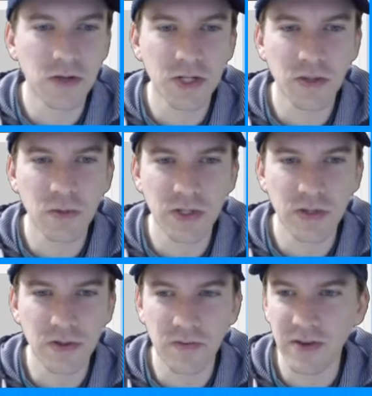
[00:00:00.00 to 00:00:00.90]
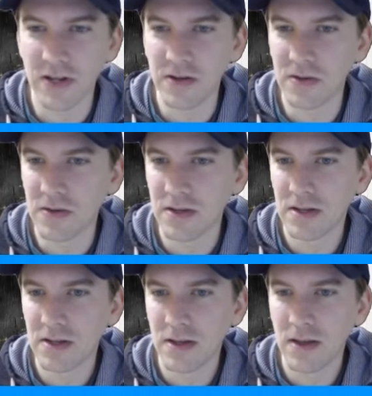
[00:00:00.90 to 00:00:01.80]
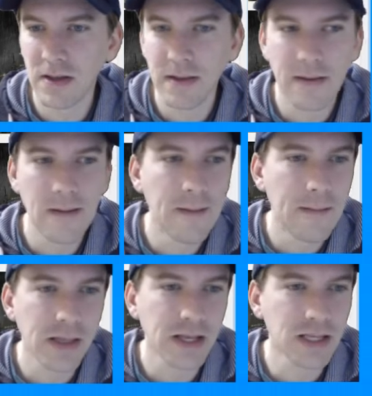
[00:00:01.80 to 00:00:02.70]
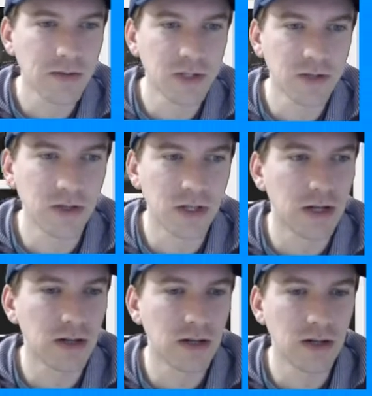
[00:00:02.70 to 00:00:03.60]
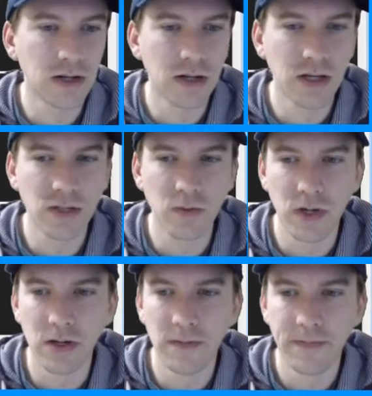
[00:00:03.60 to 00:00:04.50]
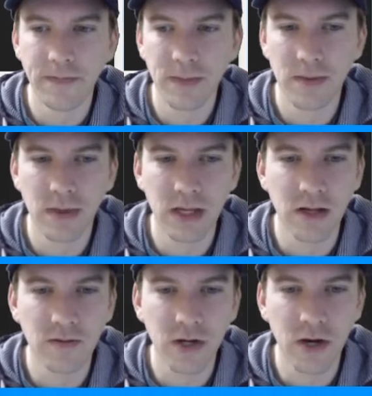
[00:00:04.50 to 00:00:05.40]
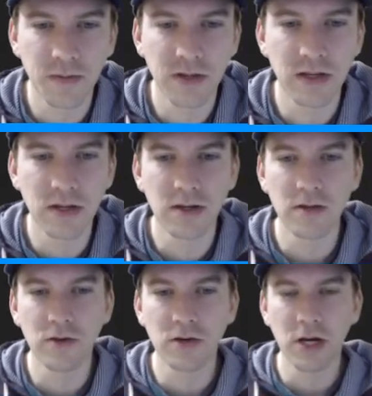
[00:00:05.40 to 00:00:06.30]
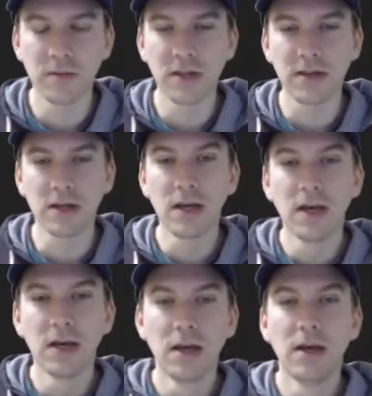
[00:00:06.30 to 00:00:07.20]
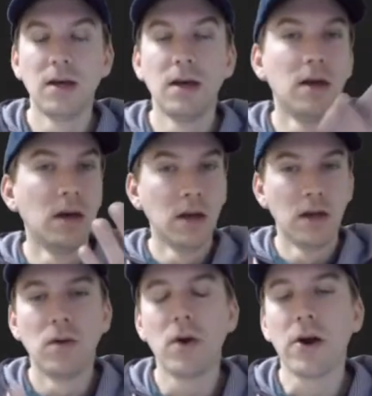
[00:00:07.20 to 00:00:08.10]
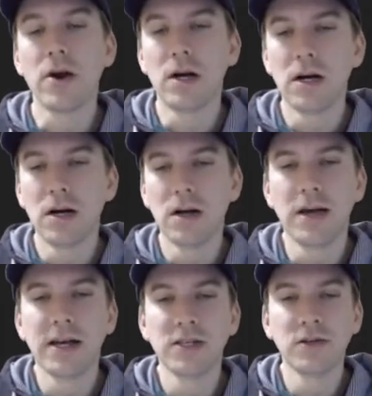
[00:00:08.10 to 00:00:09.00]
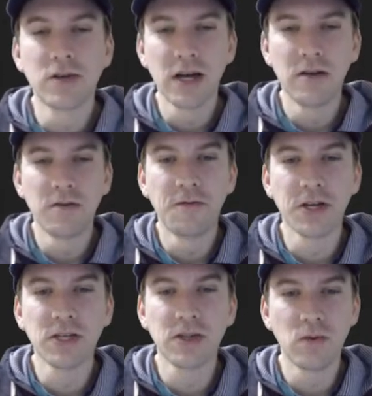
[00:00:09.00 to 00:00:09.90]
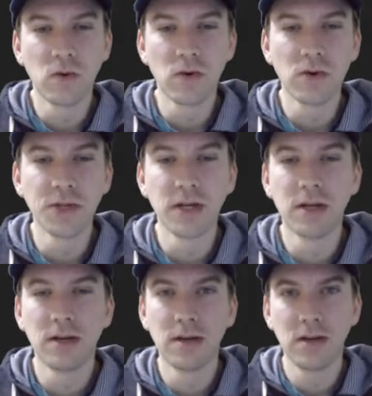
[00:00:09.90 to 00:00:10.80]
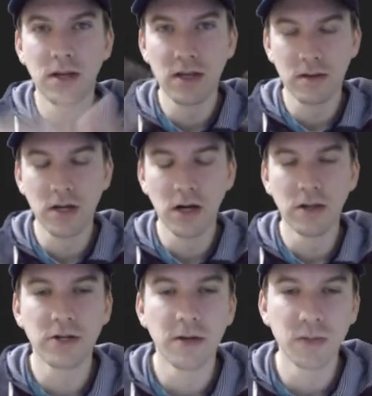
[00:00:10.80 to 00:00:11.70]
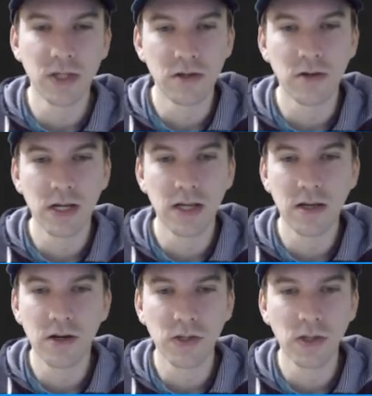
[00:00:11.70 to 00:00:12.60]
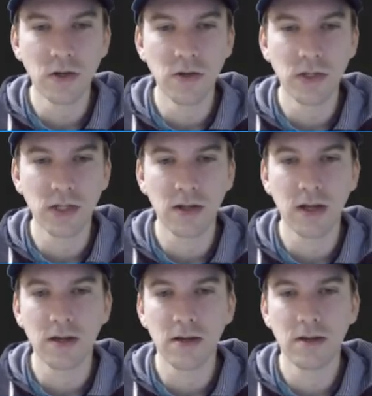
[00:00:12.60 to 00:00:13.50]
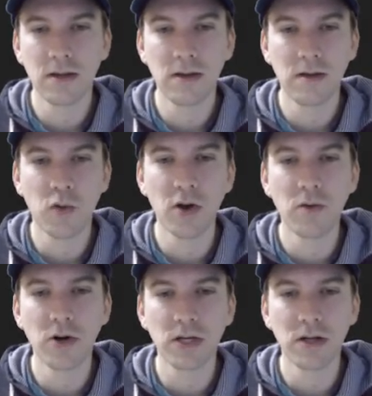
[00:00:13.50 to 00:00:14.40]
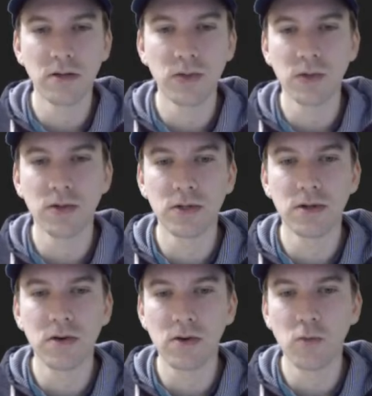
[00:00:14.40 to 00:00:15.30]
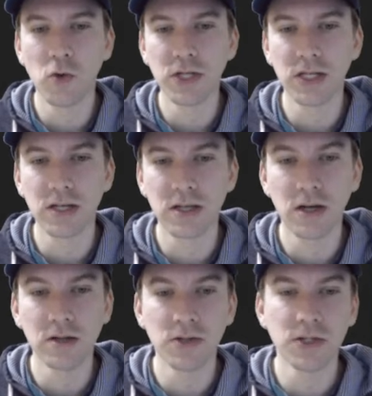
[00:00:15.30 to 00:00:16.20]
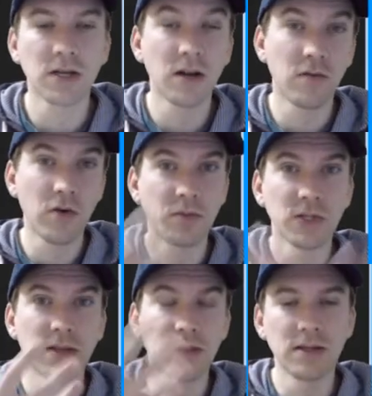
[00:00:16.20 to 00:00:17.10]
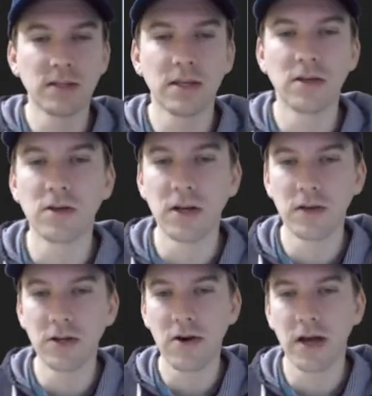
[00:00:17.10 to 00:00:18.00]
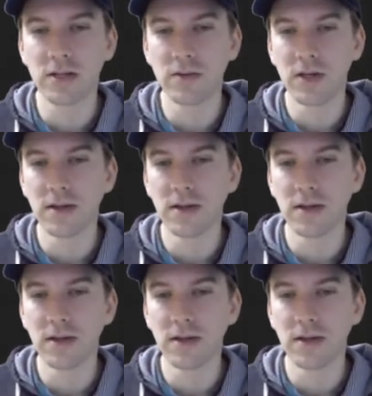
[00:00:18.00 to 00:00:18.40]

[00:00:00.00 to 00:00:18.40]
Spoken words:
someone's YouTube video. Like Saboteur it as well. They kind of copied the Okami thing, where as you kind of fix the world, color comes into it, and they also used like primary colors or more distinct colors to kind of represent things that you can interact with.